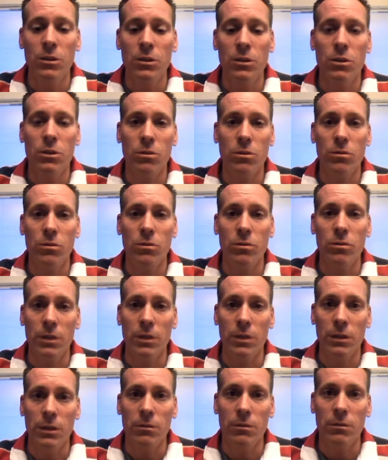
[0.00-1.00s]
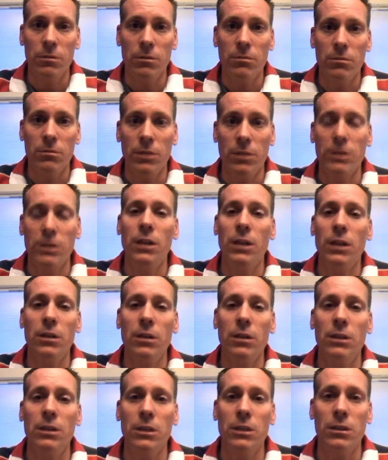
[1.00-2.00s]
to the
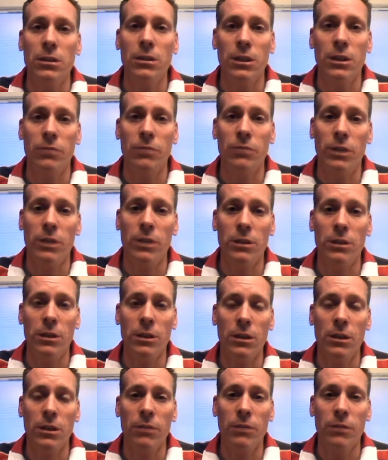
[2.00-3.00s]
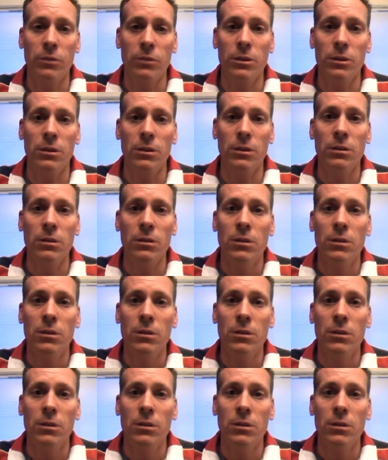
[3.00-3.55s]
attendees at the next Velocity Conference in